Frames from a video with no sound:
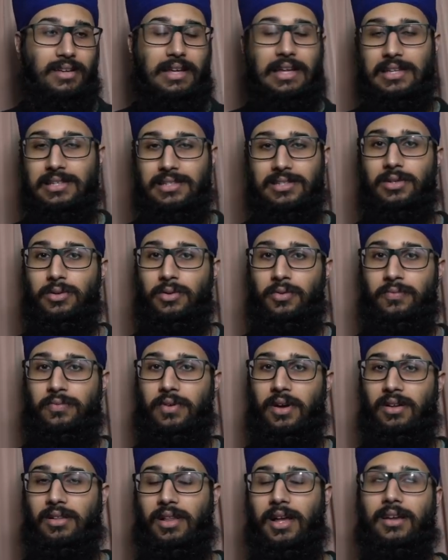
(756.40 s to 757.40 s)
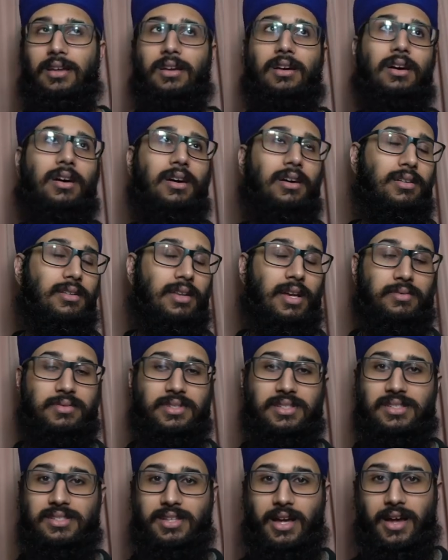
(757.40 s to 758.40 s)
It still felt like, oh, now I'm
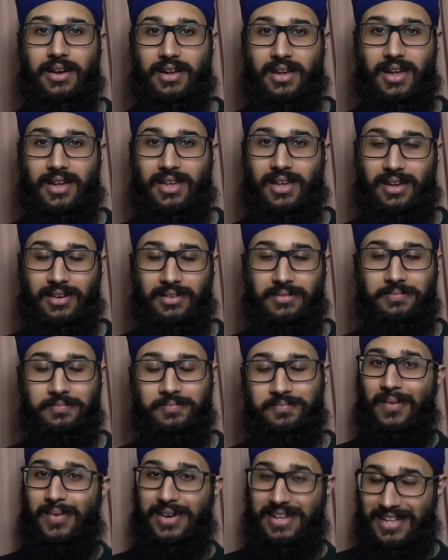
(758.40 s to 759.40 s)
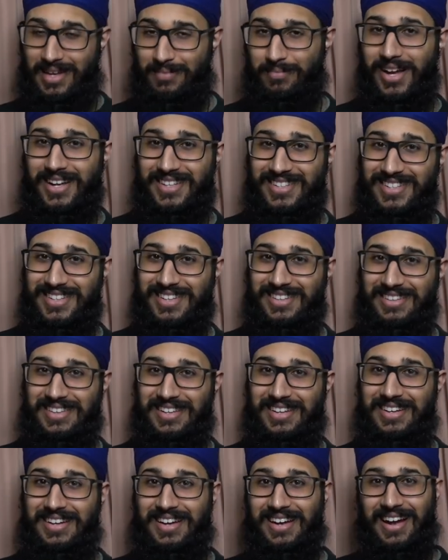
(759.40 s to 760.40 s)
just starting again. When I get back to the
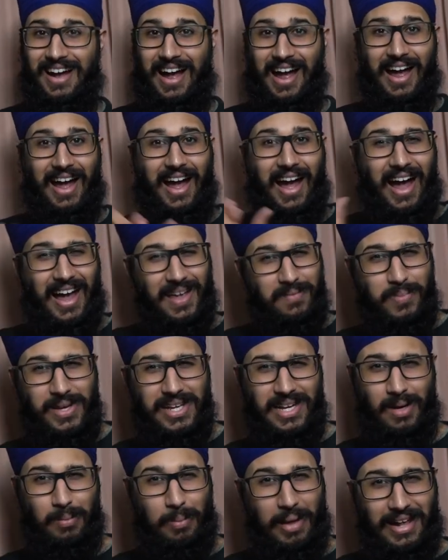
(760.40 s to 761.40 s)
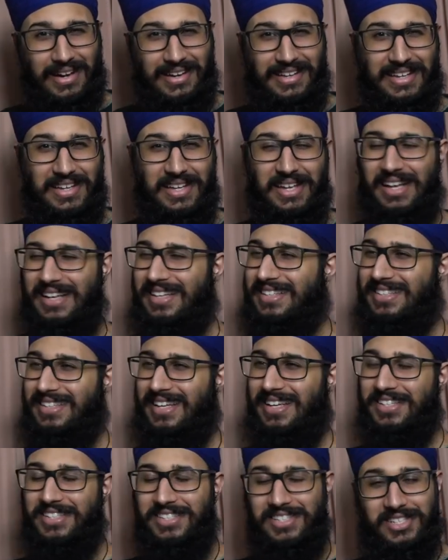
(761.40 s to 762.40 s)
theater, I beat up Ellie.
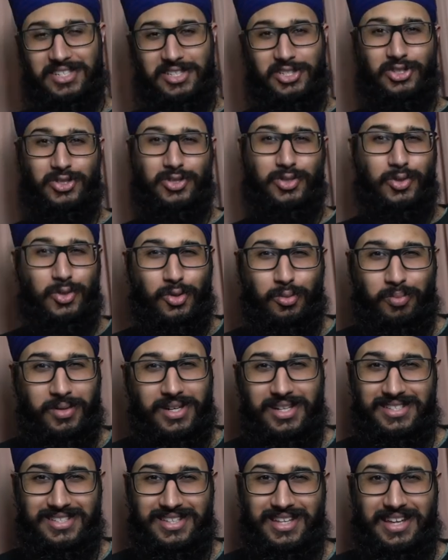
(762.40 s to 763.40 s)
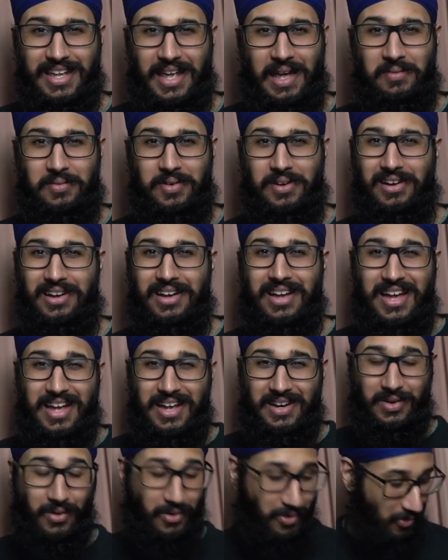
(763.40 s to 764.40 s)
It's the stupidest thing ever.
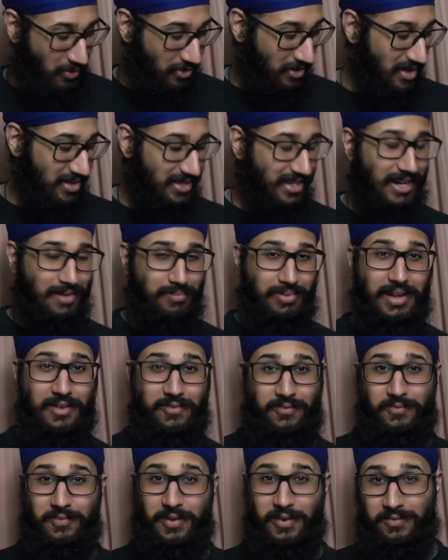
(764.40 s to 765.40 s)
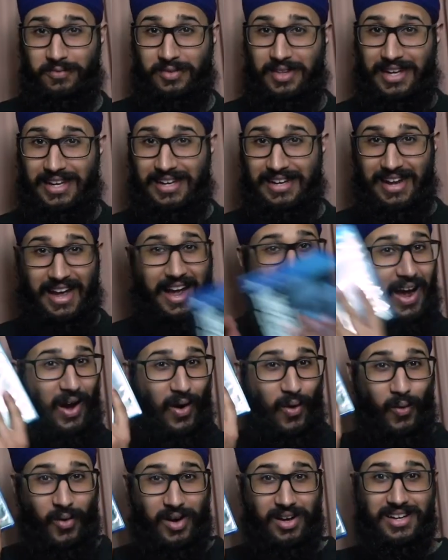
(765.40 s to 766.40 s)
Not only did I play 15
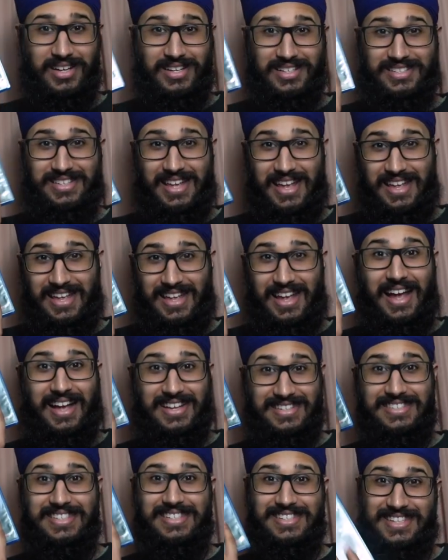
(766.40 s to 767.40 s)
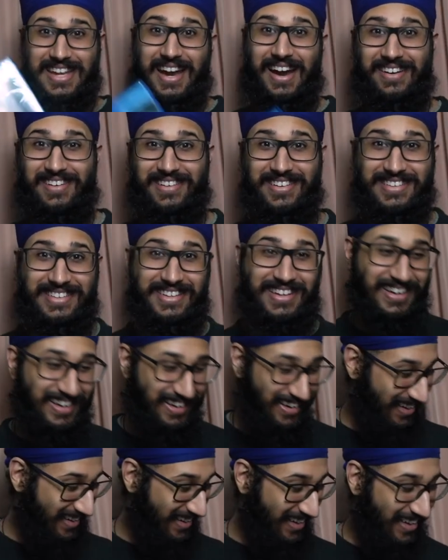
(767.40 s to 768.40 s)
hours as this character,